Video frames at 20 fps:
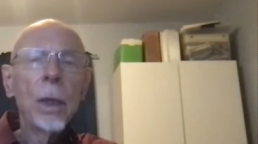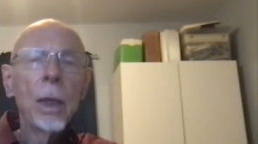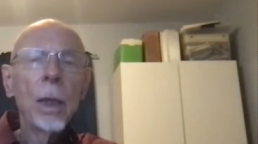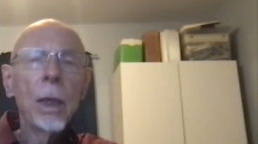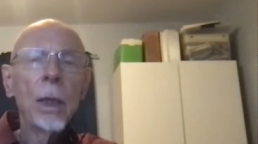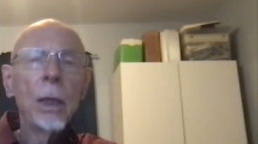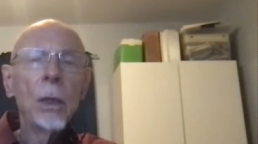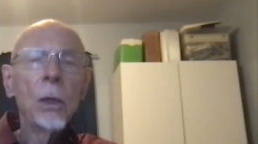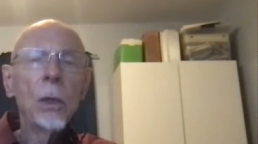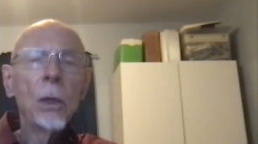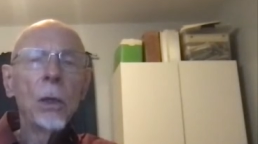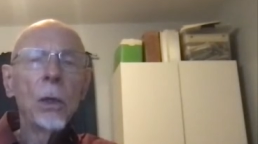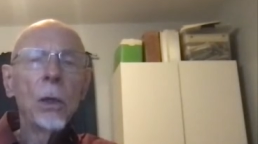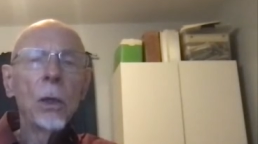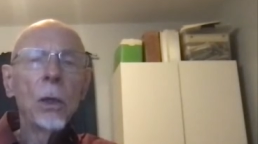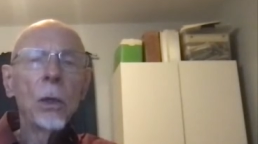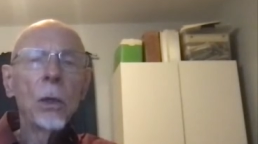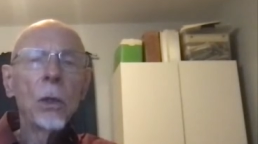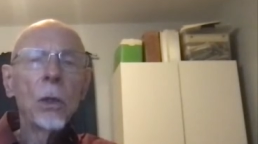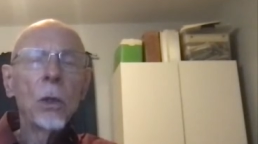And
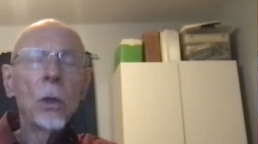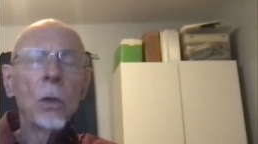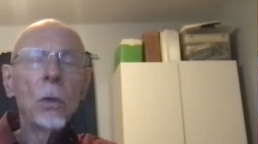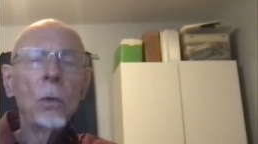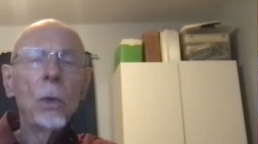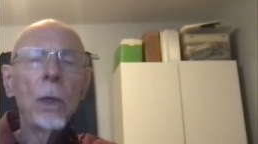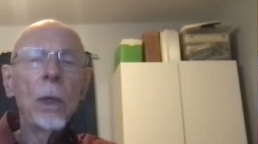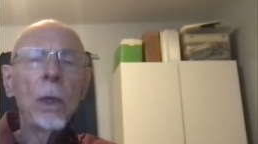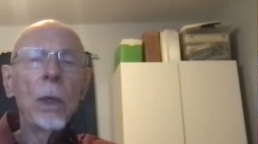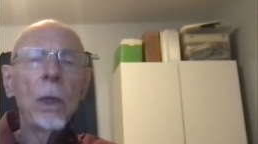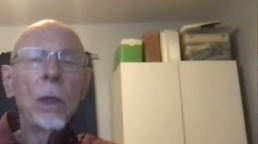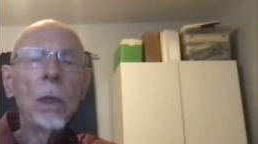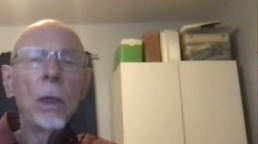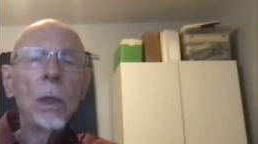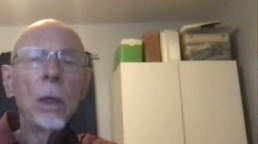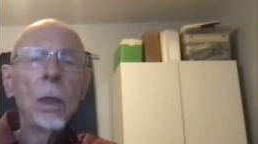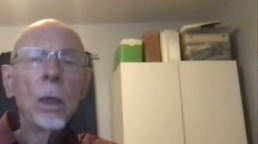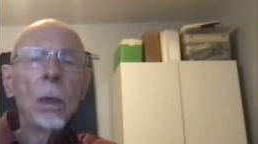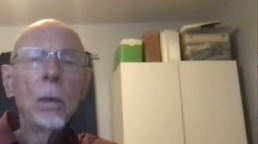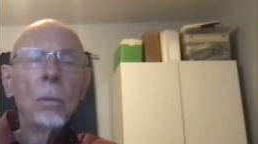so we
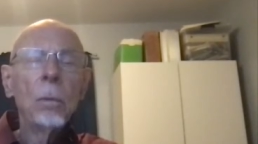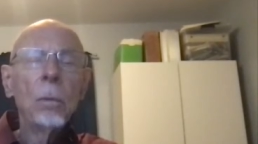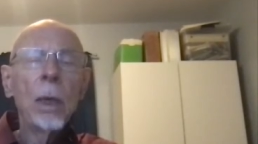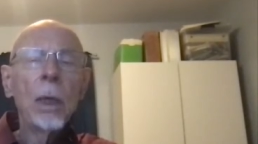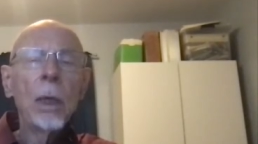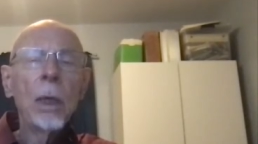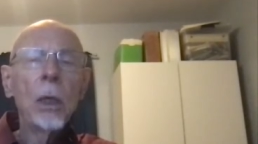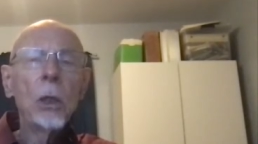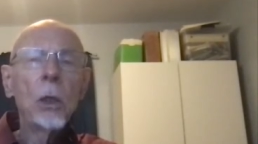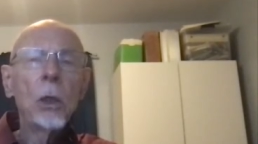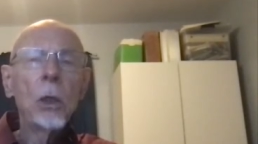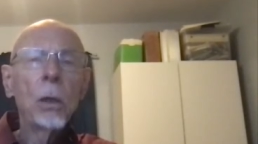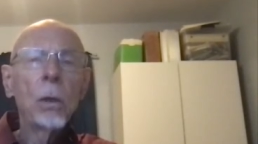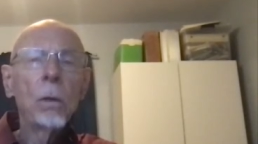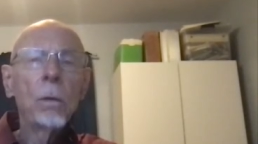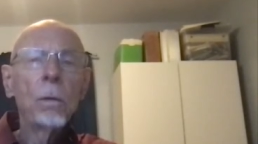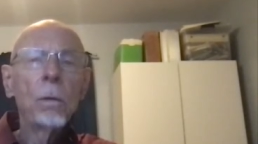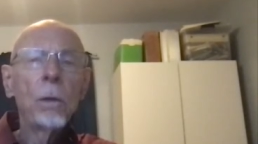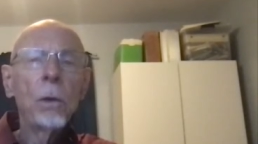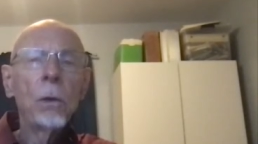make each
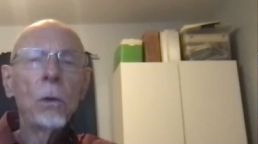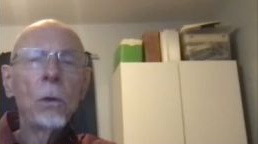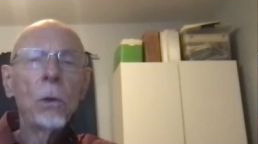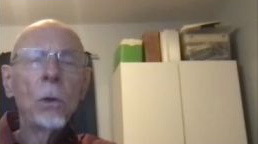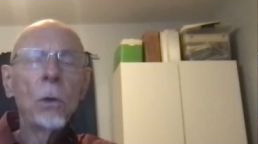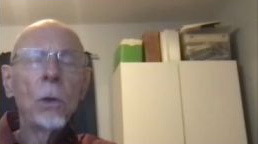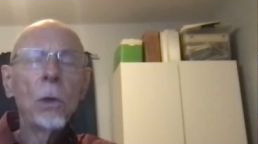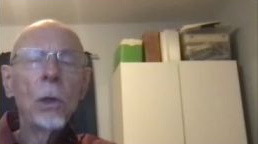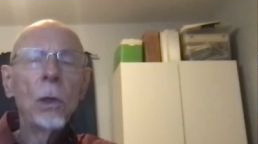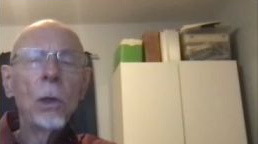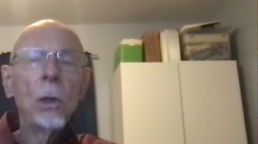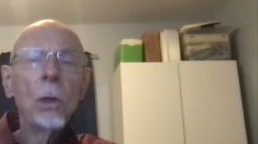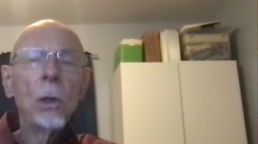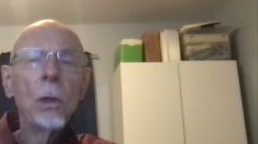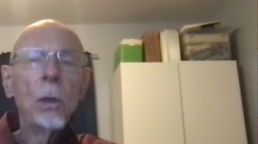other feel good